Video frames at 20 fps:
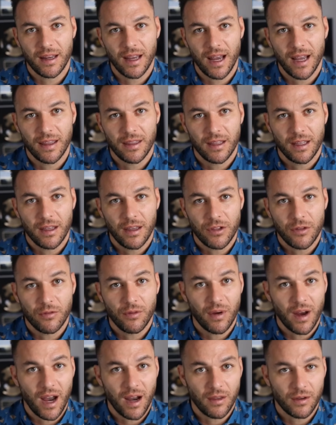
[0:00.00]
ideas
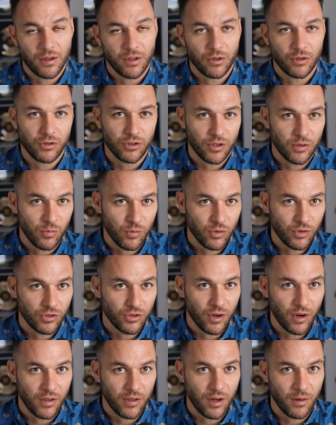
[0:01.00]
for how to use it will
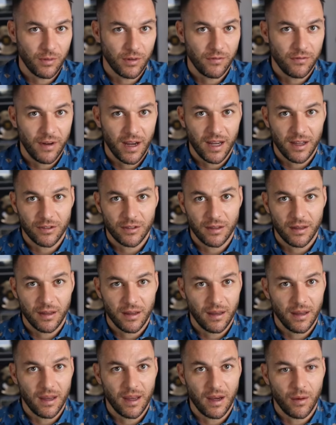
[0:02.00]
start coming fast.
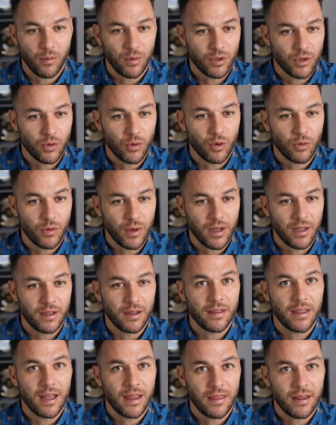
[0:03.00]
And when you are ready to
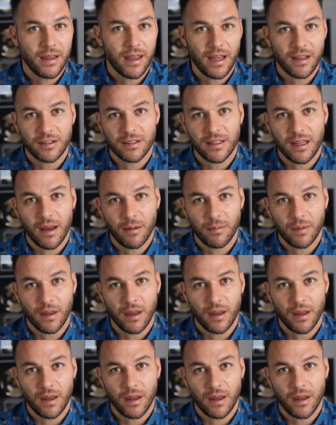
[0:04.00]
take the next step,